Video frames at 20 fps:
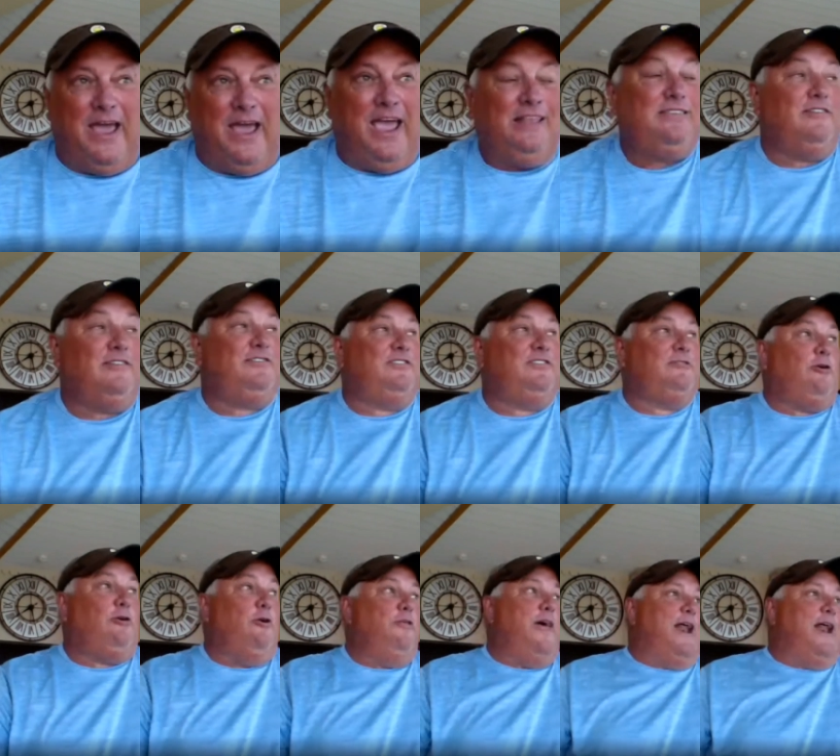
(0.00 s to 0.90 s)
hate to
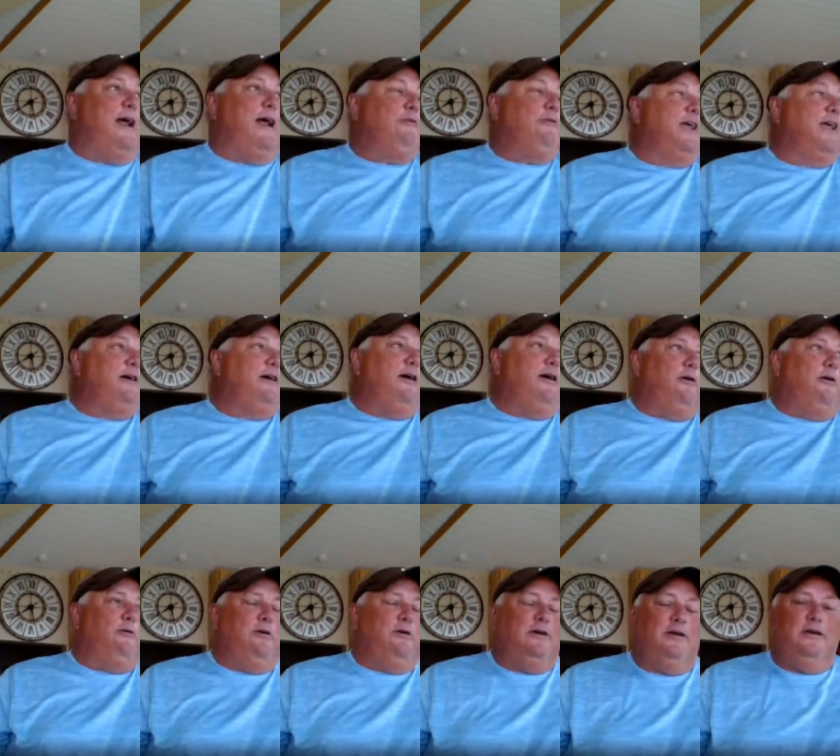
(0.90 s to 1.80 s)
throw that on
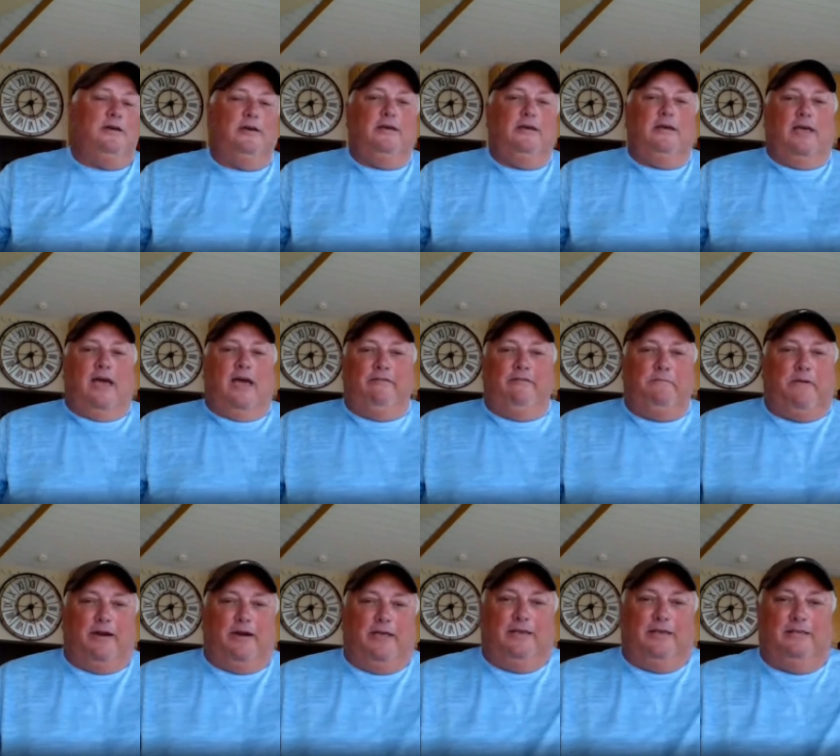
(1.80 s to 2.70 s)
Ringo.
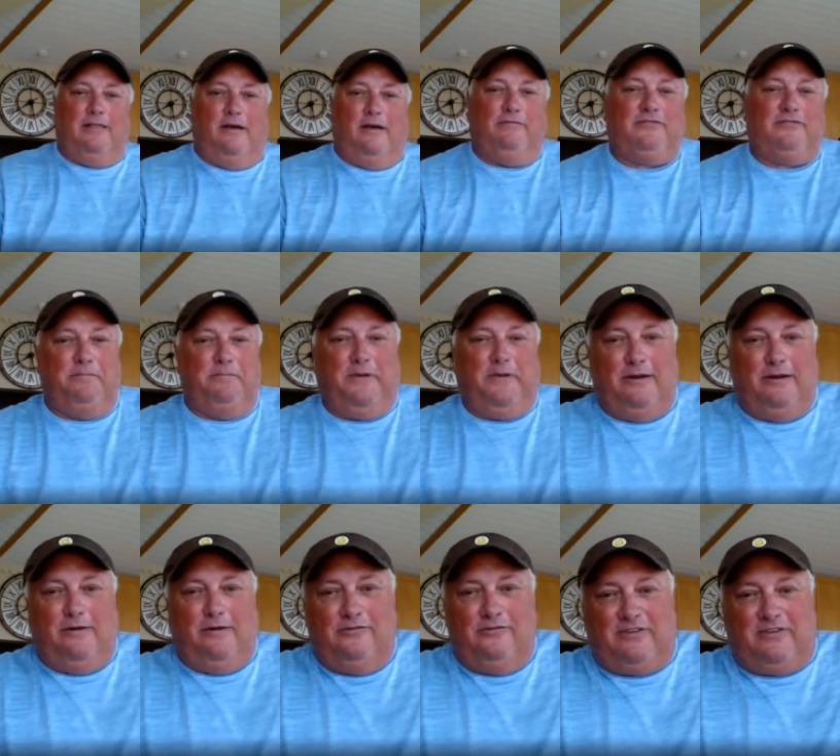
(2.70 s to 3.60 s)
Everybody loves the
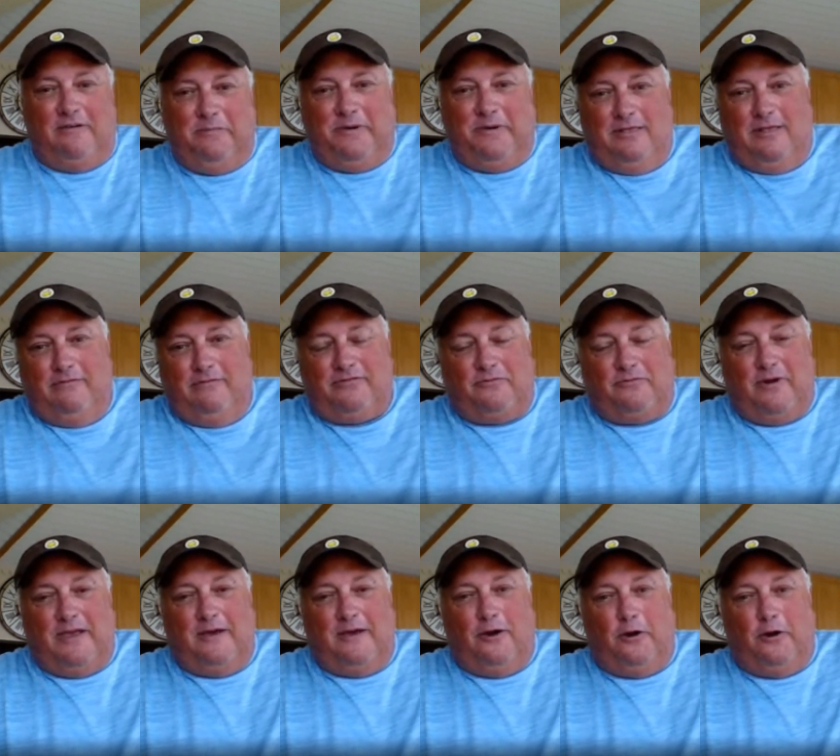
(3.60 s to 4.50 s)
Beatles. Everybody loves
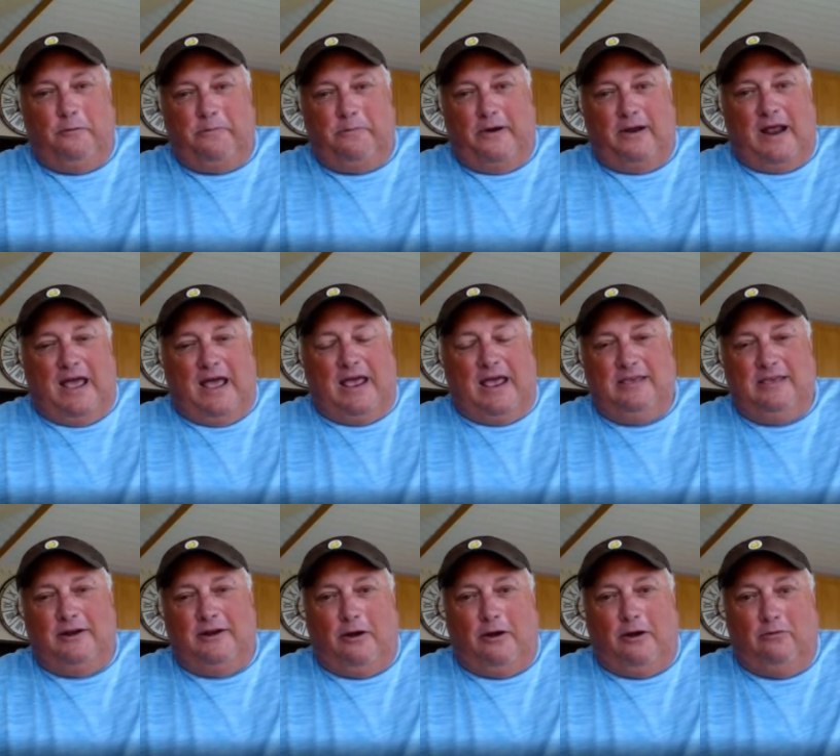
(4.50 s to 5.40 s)
Ringo, but
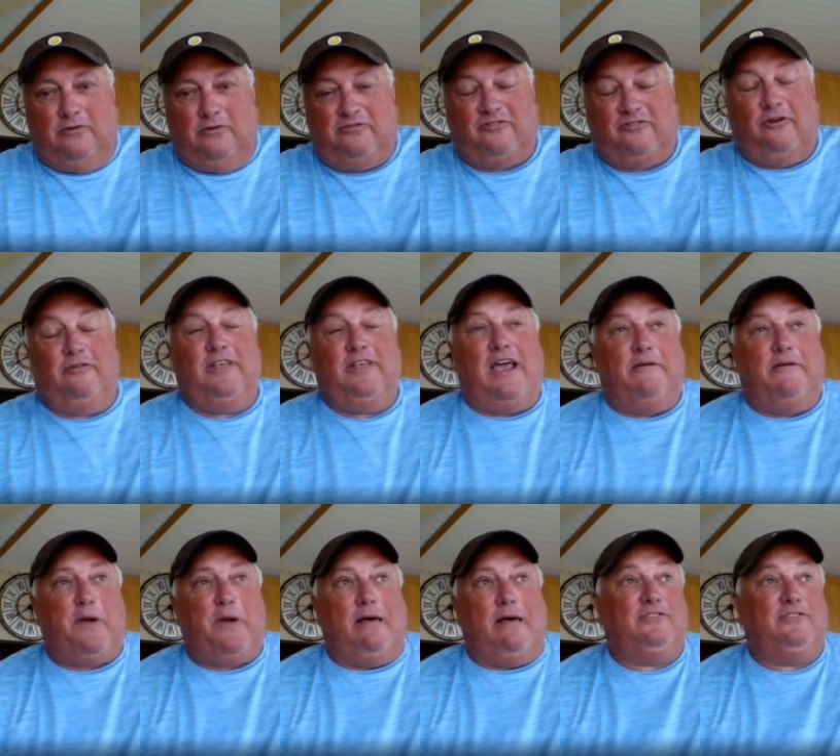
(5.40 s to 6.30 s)
you know, and certainly
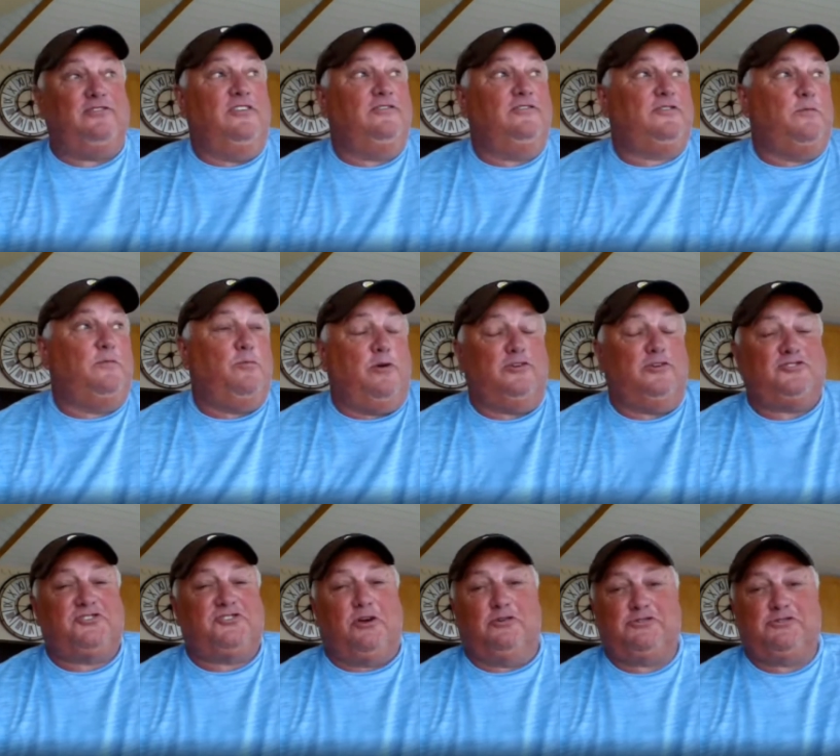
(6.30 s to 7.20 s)
I've probably seen some worse
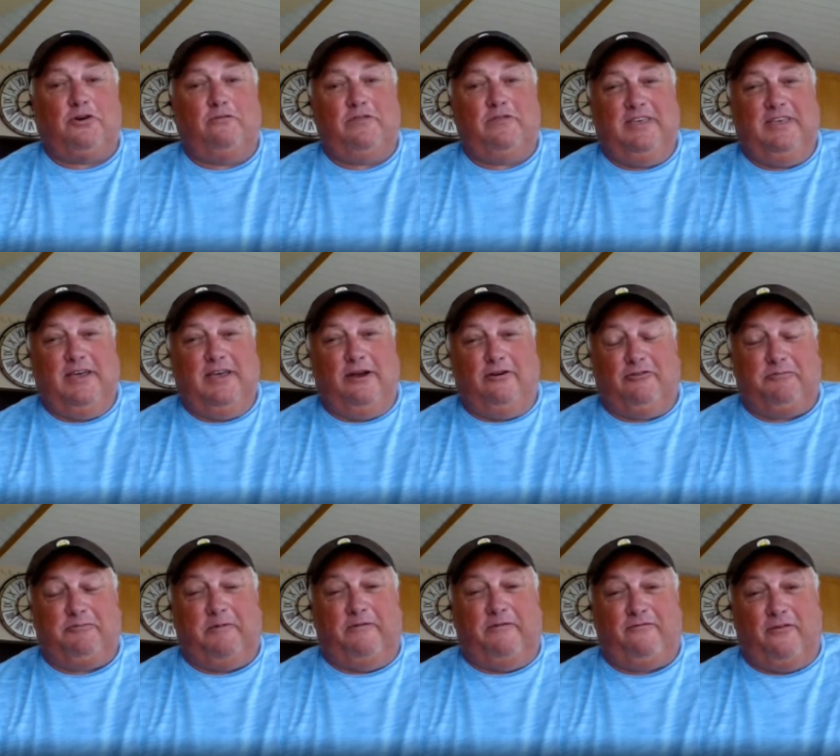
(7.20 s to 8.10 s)
shows over the
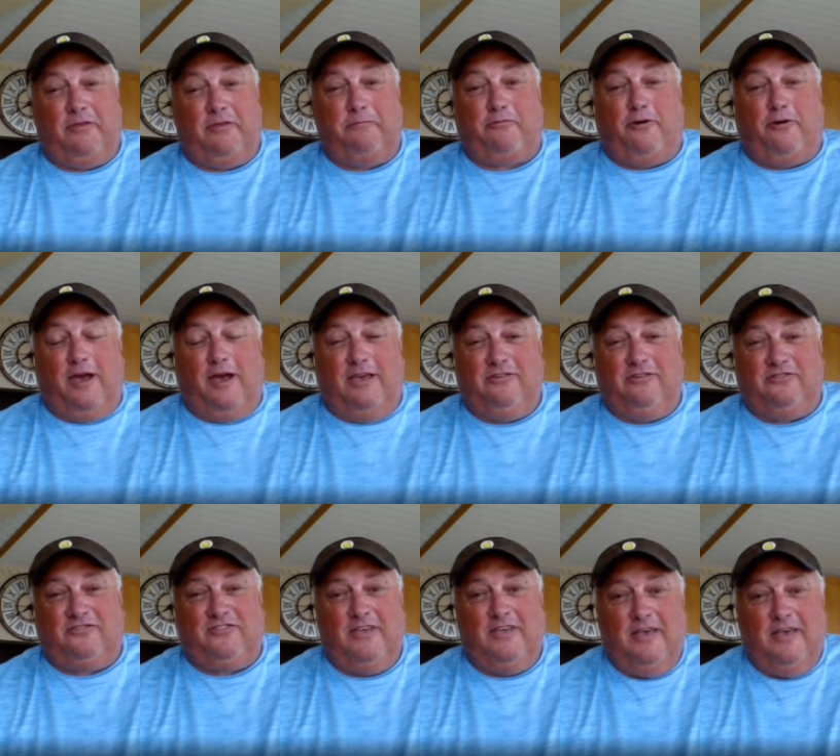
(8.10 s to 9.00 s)
years. But for the
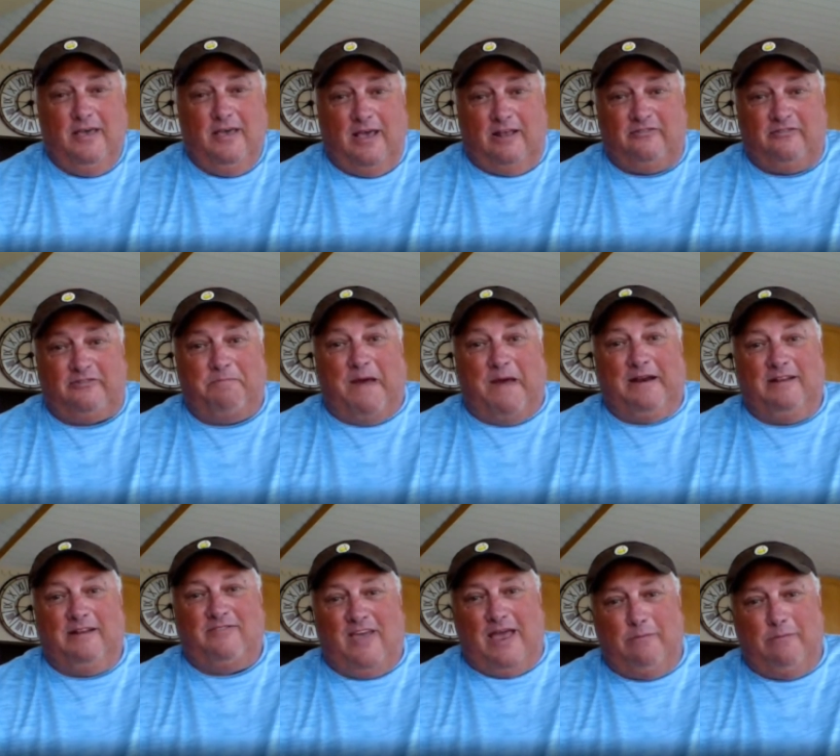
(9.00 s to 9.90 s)
price and
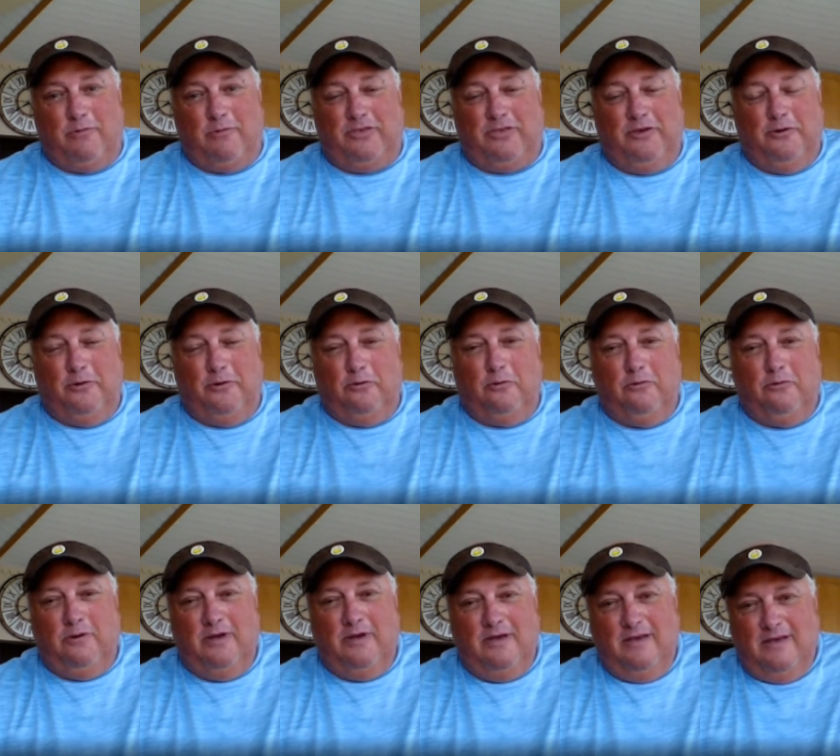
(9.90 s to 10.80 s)
spending time with
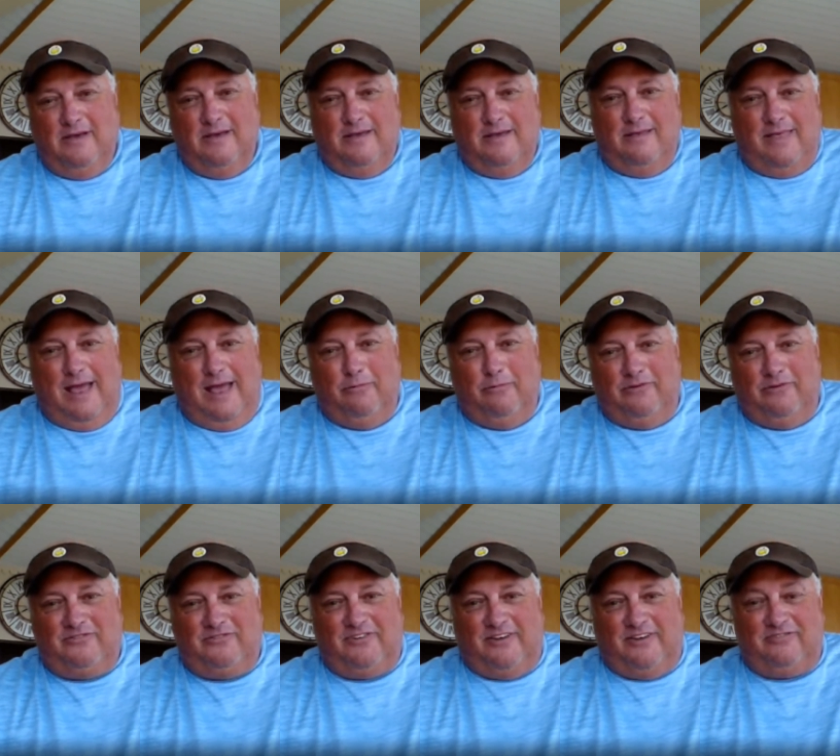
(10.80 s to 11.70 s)
you, that
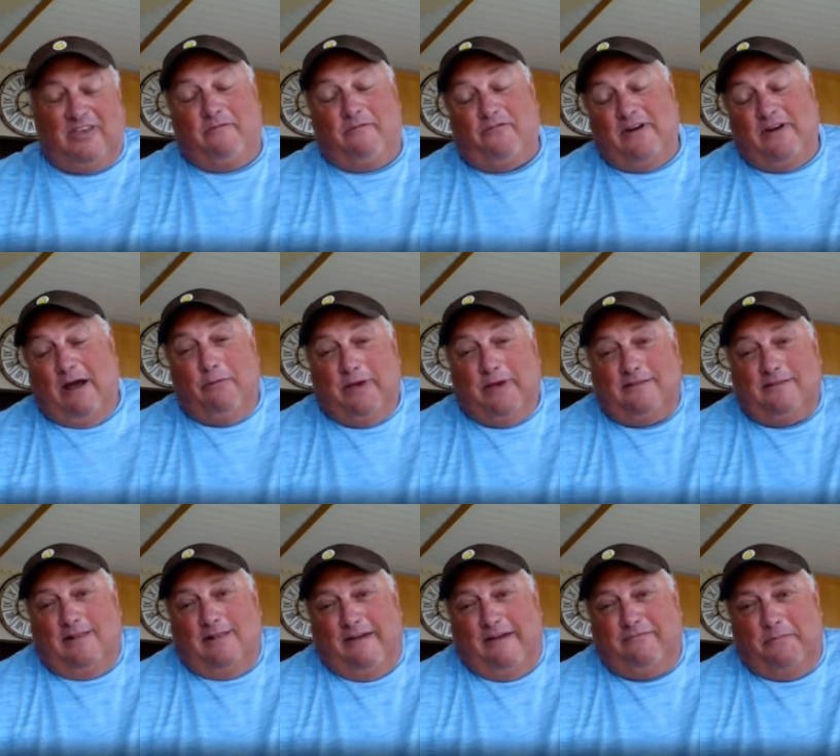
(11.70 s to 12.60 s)
was except for now we get
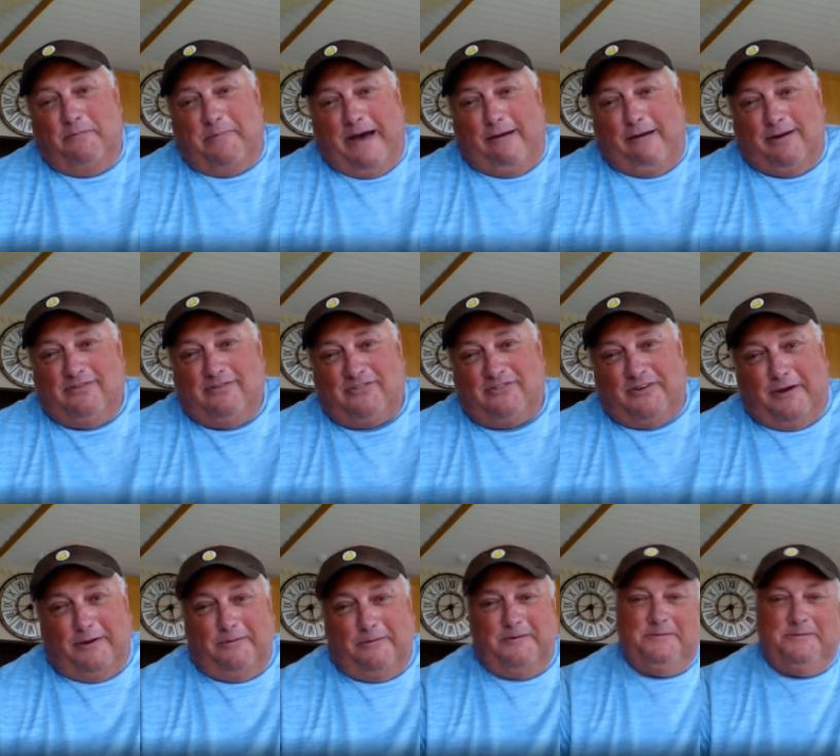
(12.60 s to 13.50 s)
to laugh about it.
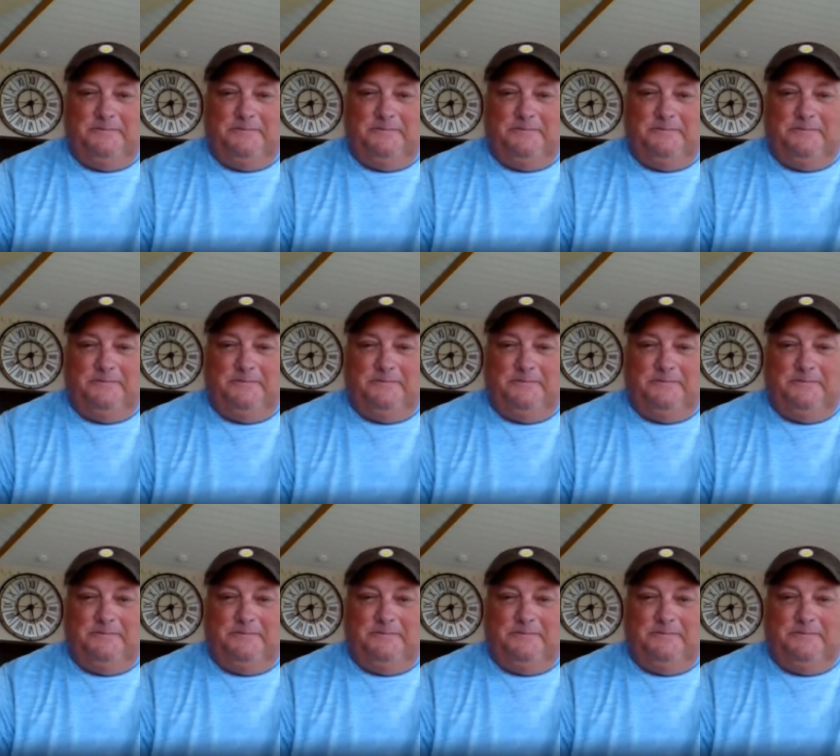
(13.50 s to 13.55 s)
So